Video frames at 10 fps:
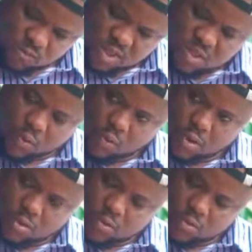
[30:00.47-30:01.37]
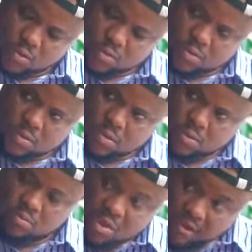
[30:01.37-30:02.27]
Something they worry
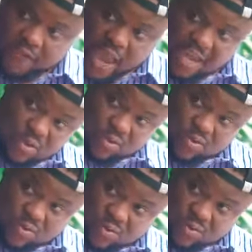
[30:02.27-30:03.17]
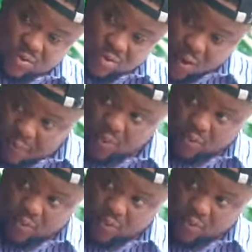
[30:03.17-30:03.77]
you. Me, fear you. You want me